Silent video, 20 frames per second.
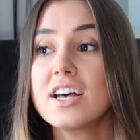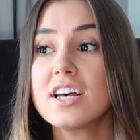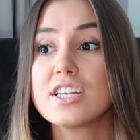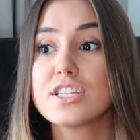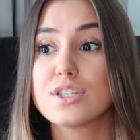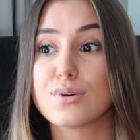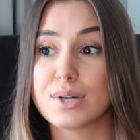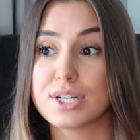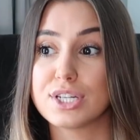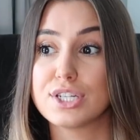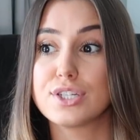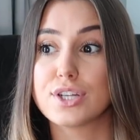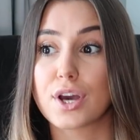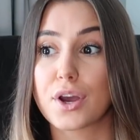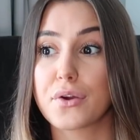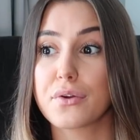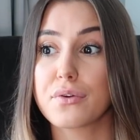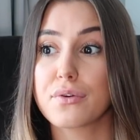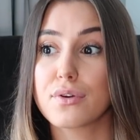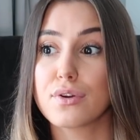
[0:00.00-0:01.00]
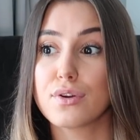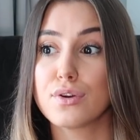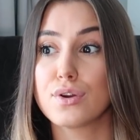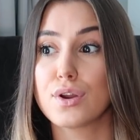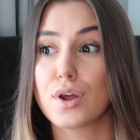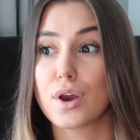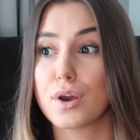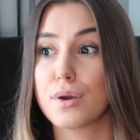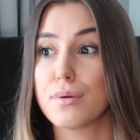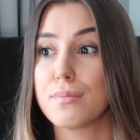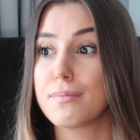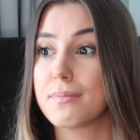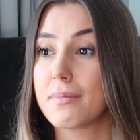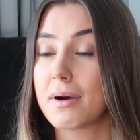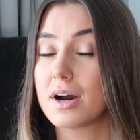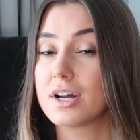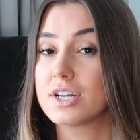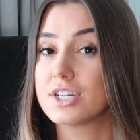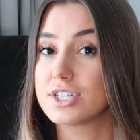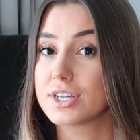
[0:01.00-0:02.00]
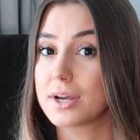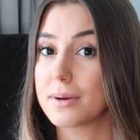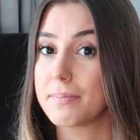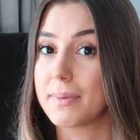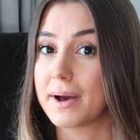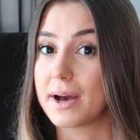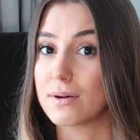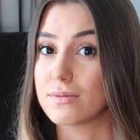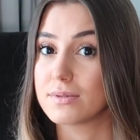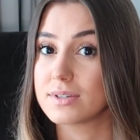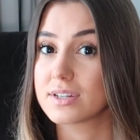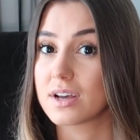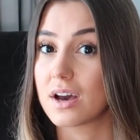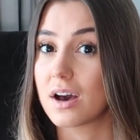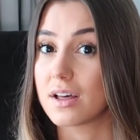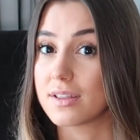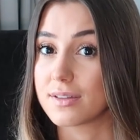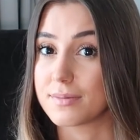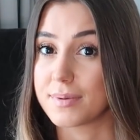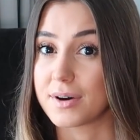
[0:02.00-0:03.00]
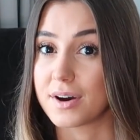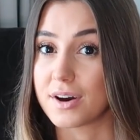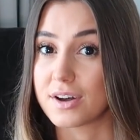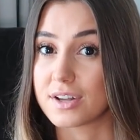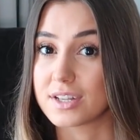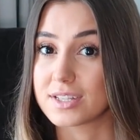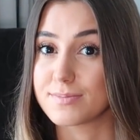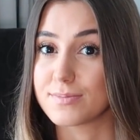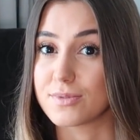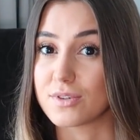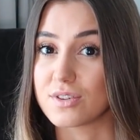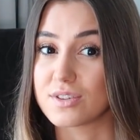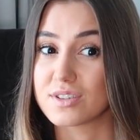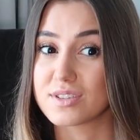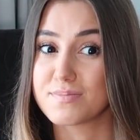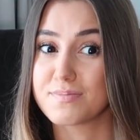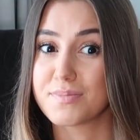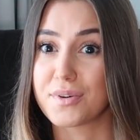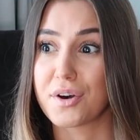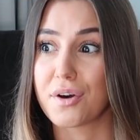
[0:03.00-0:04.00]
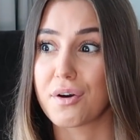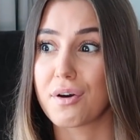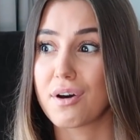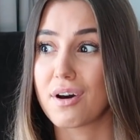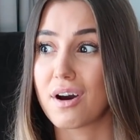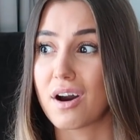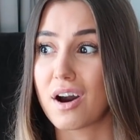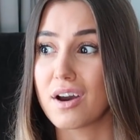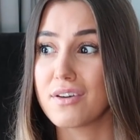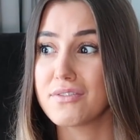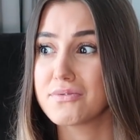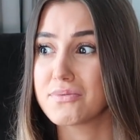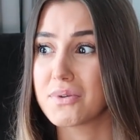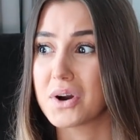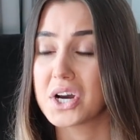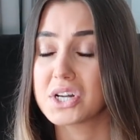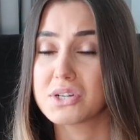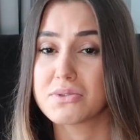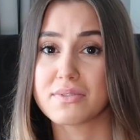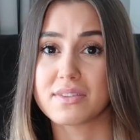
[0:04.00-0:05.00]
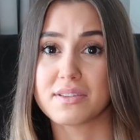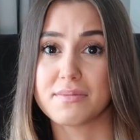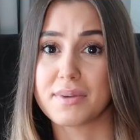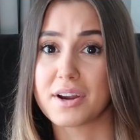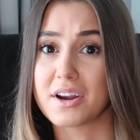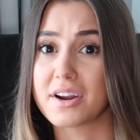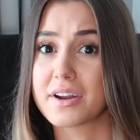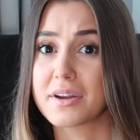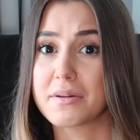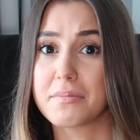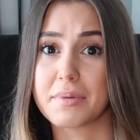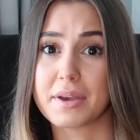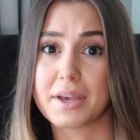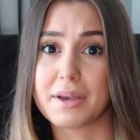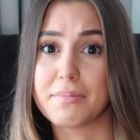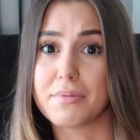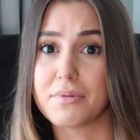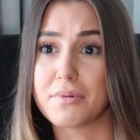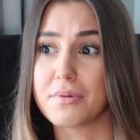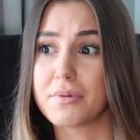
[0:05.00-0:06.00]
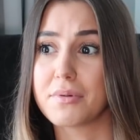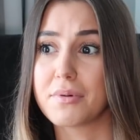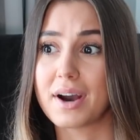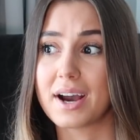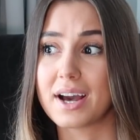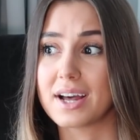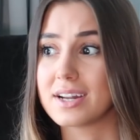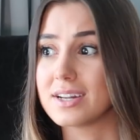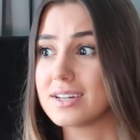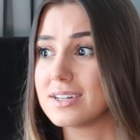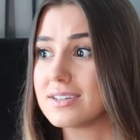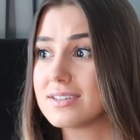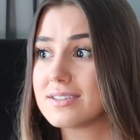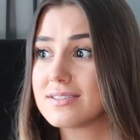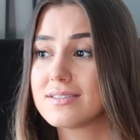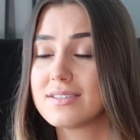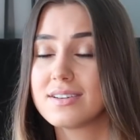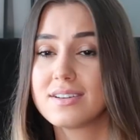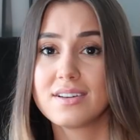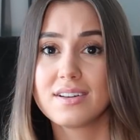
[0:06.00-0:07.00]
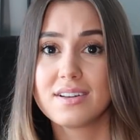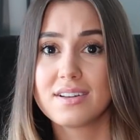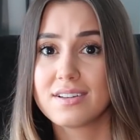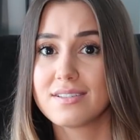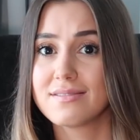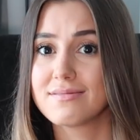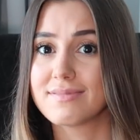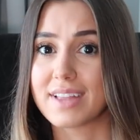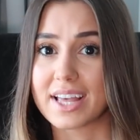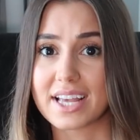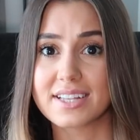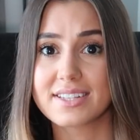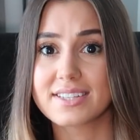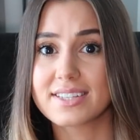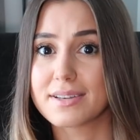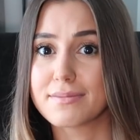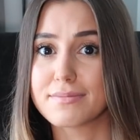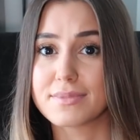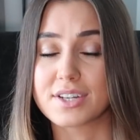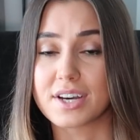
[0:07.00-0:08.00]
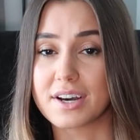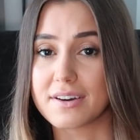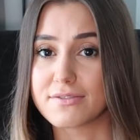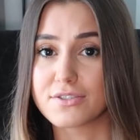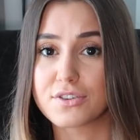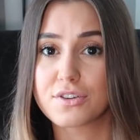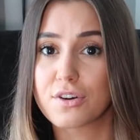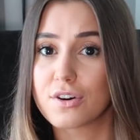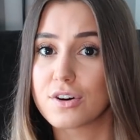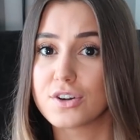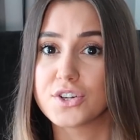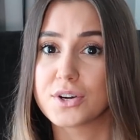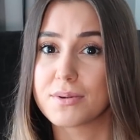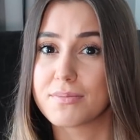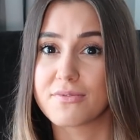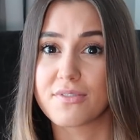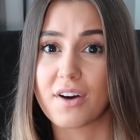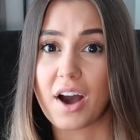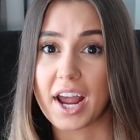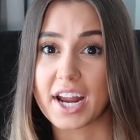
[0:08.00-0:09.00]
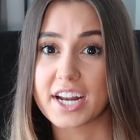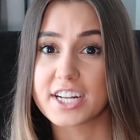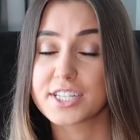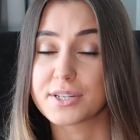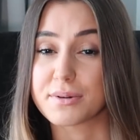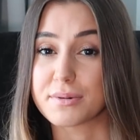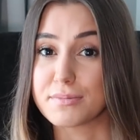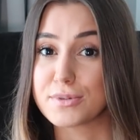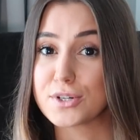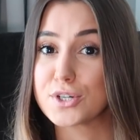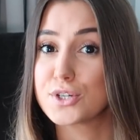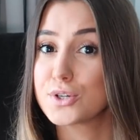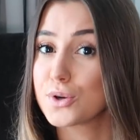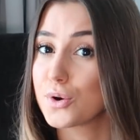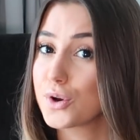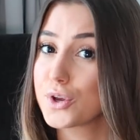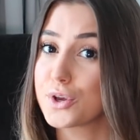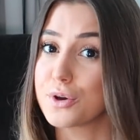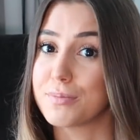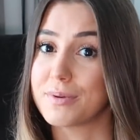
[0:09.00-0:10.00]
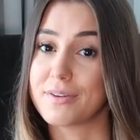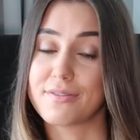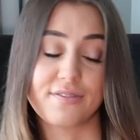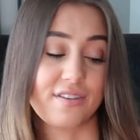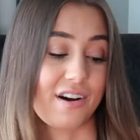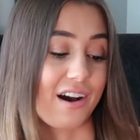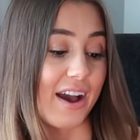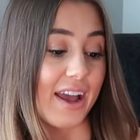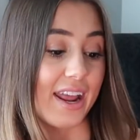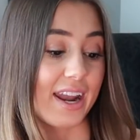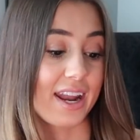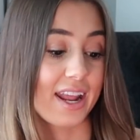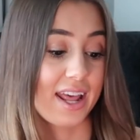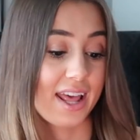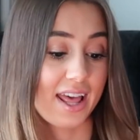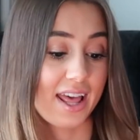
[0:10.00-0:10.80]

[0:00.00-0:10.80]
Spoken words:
So I don't know much about other passports, but I've worked with American people and they seem to have got a job fine, so I'm sure you'll be fine